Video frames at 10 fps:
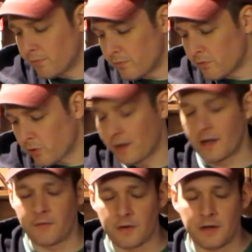so I
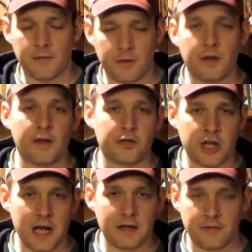give it another
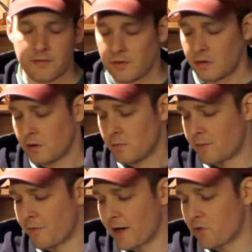chance. But
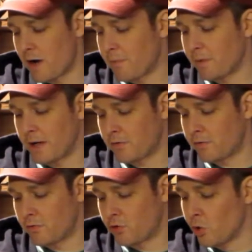if I grab like
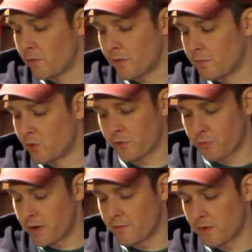2 of them or
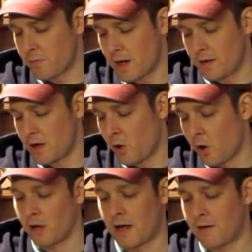3 of them and they
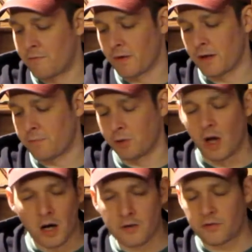all have like
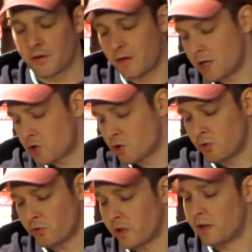plugs and
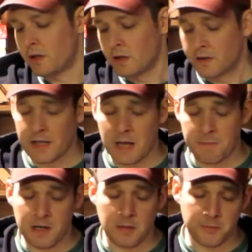issues, and then that
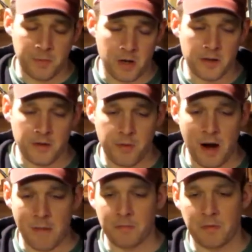becomes part of the
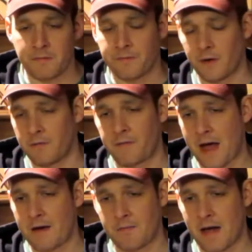problem of
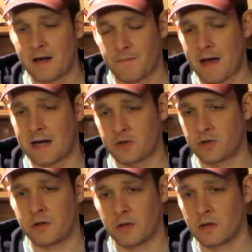that
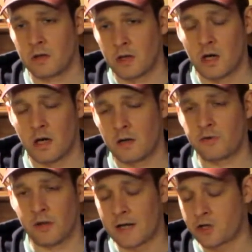manufactured
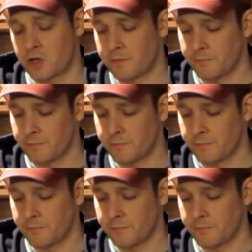selection.